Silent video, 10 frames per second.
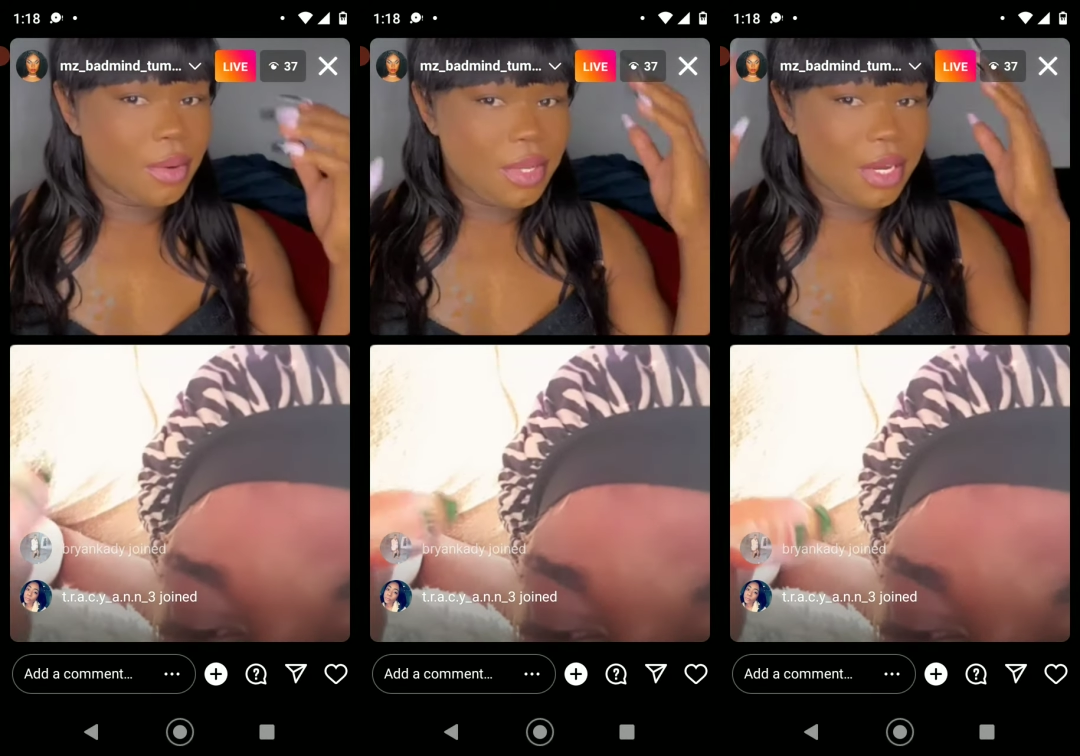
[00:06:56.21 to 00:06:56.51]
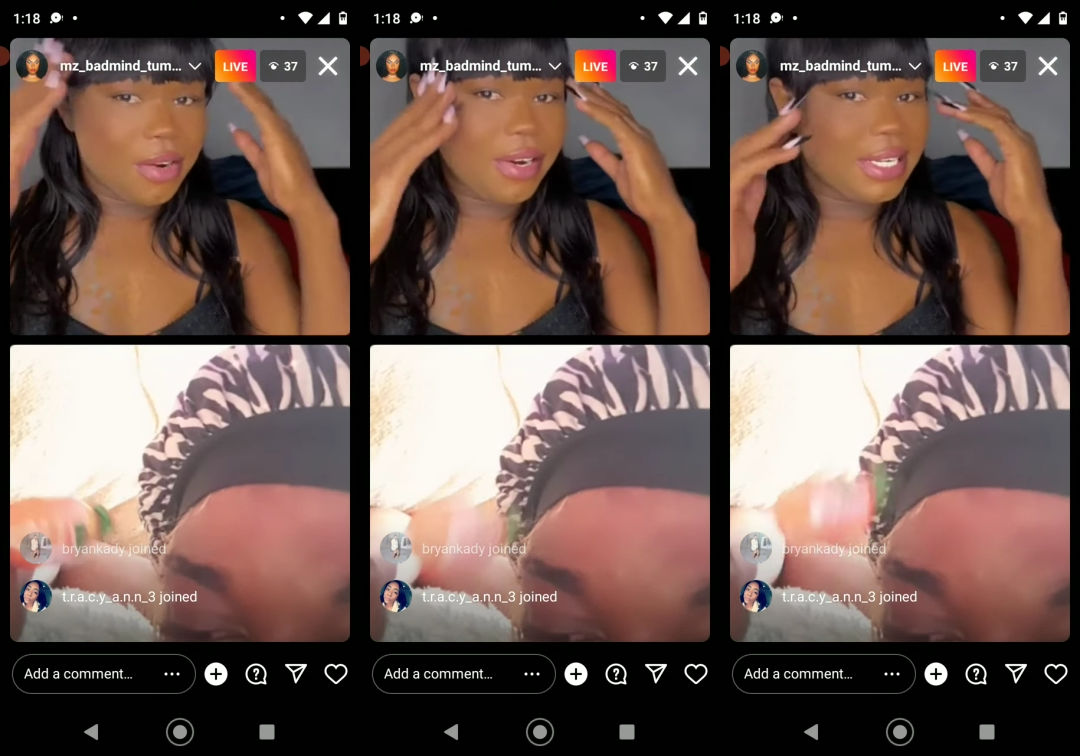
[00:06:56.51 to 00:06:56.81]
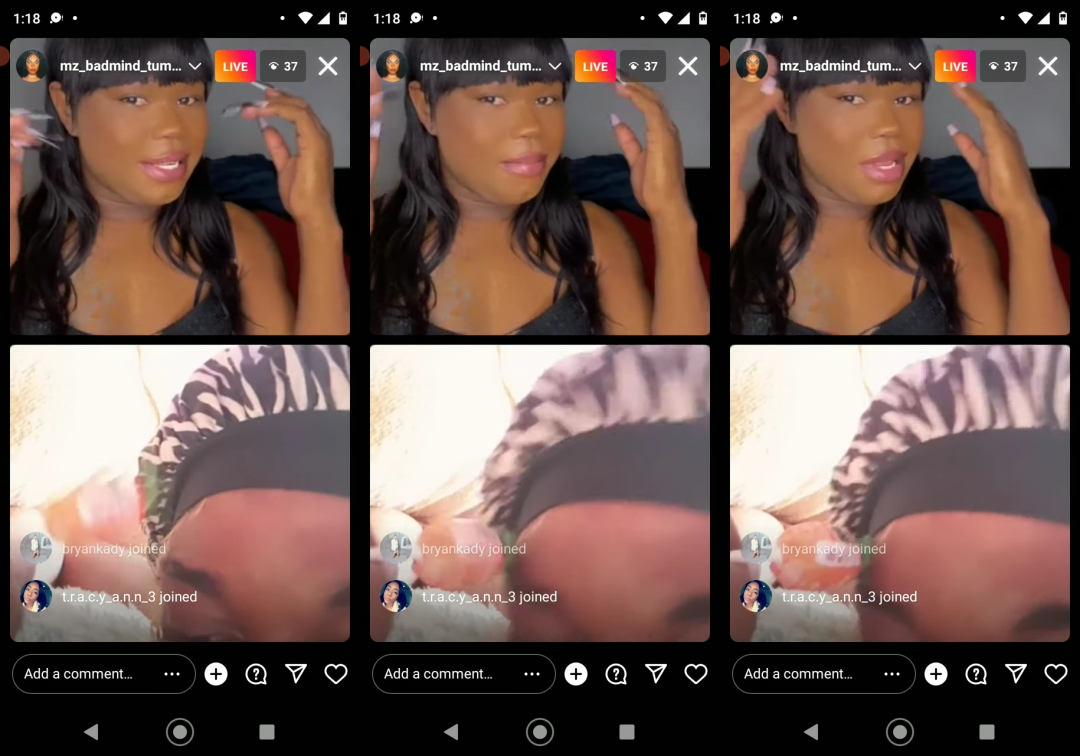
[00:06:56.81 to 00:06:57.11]
You're
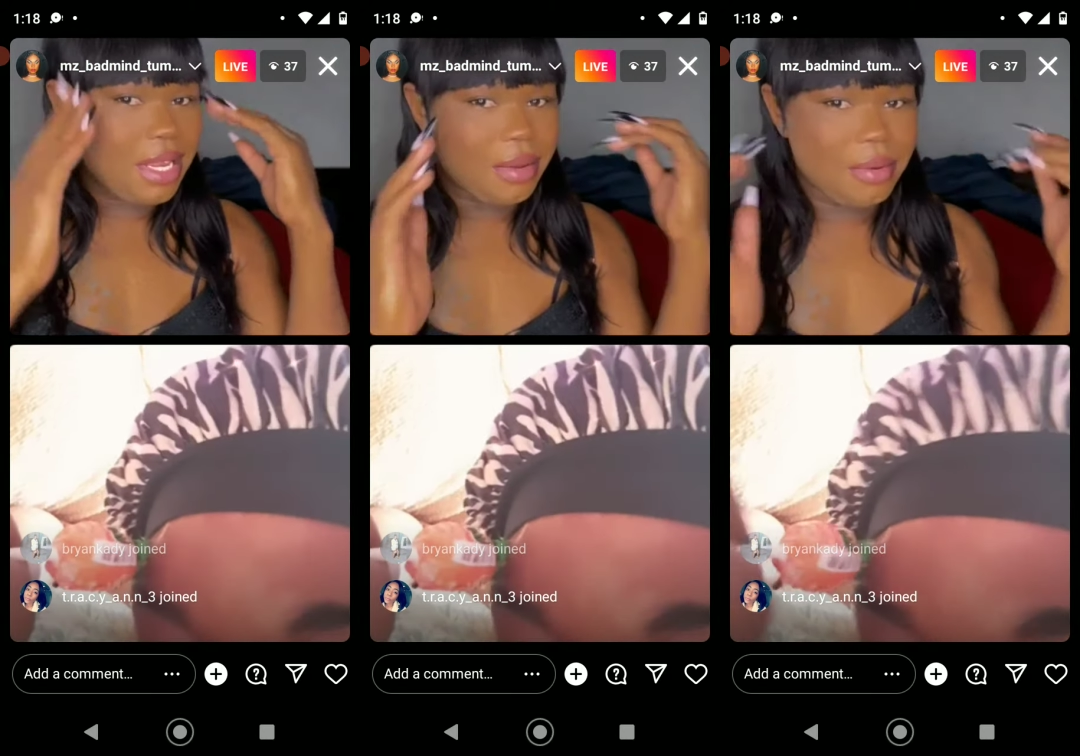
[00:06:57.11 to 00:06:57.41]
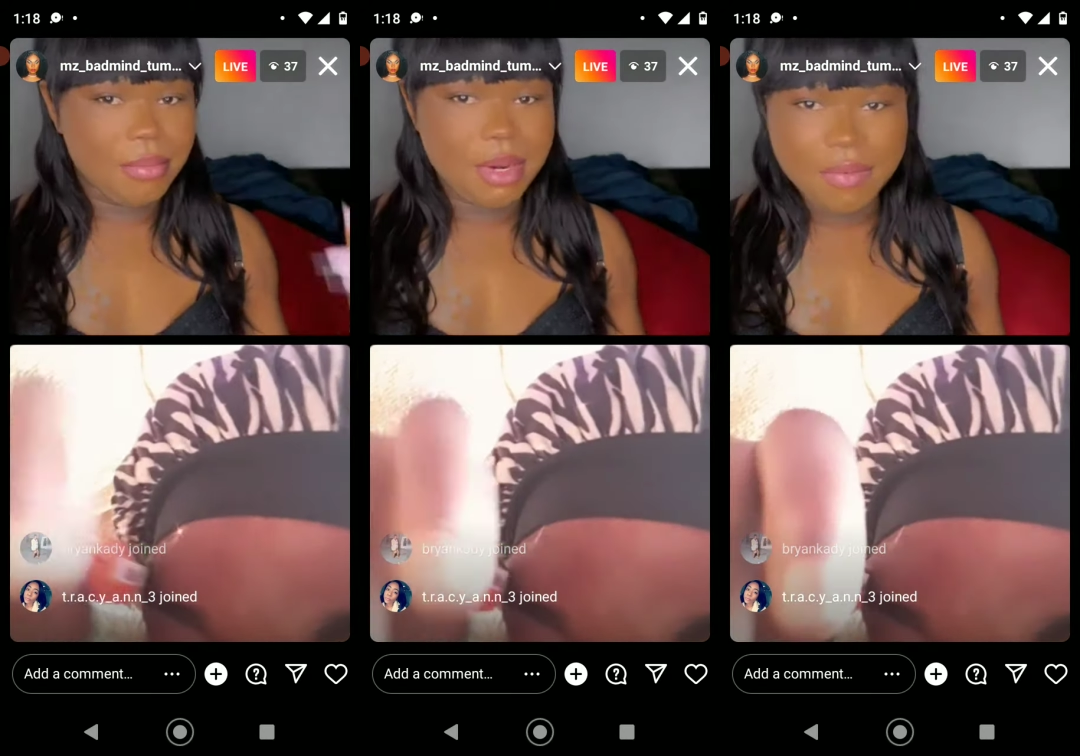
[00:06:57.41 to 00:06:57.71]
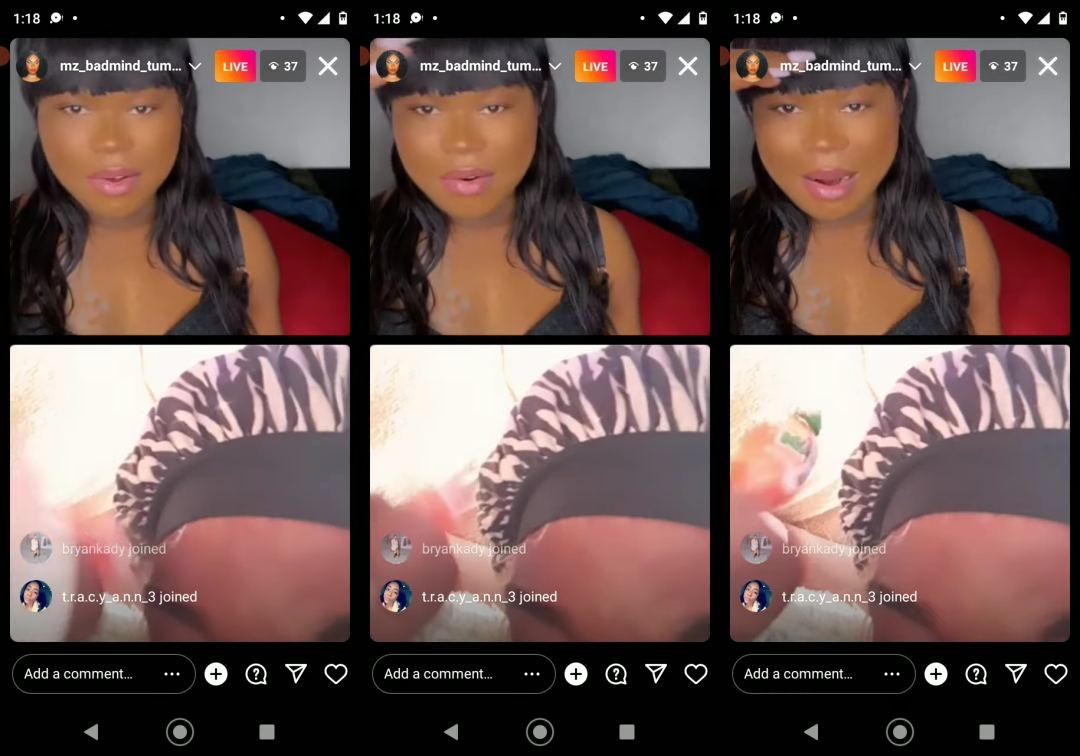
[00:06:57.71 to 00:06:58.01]
crazy, me. When I
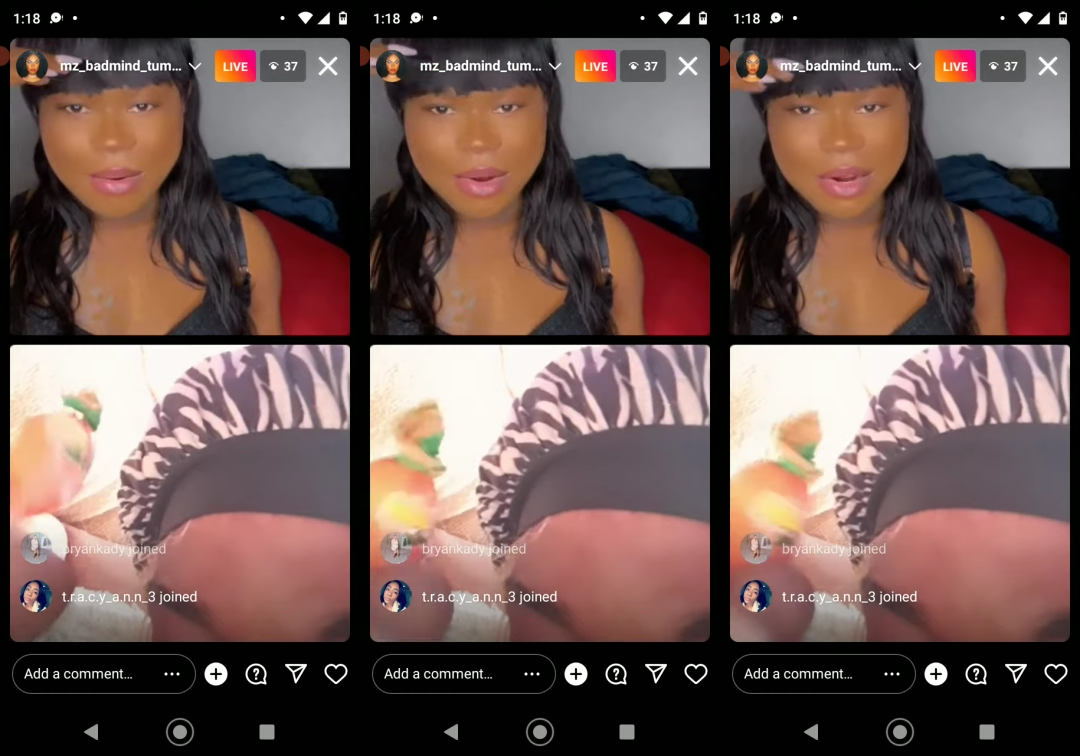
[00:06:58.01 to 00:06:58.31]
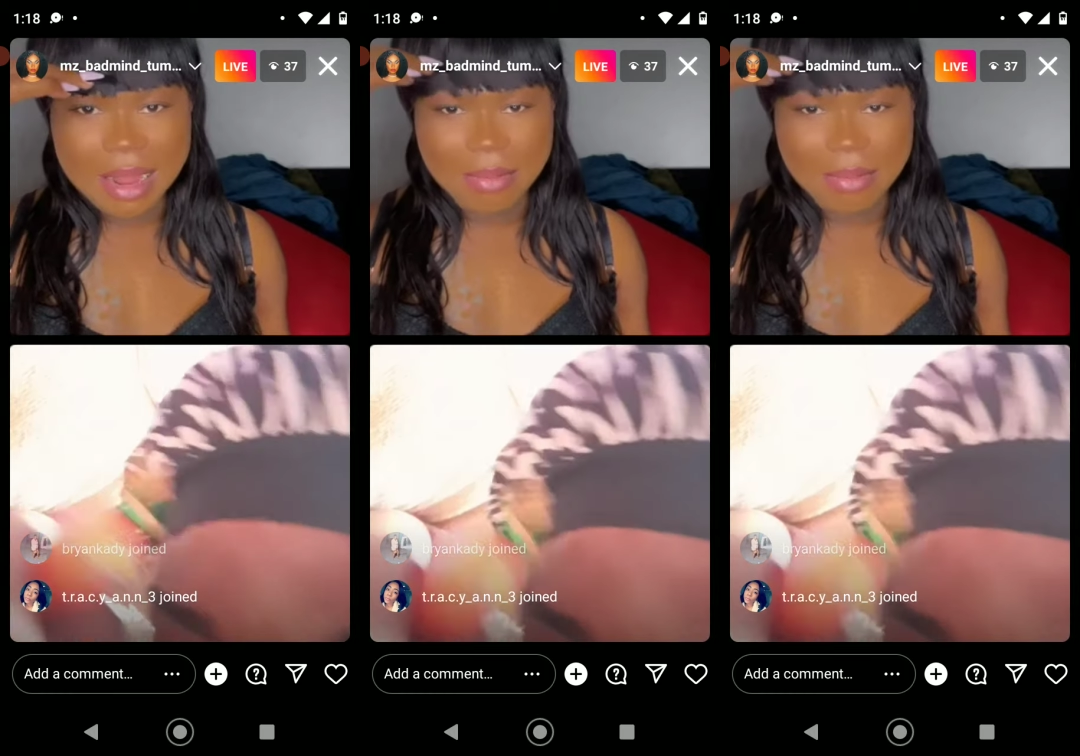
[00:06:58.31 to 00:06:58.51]
fuck right around the clock,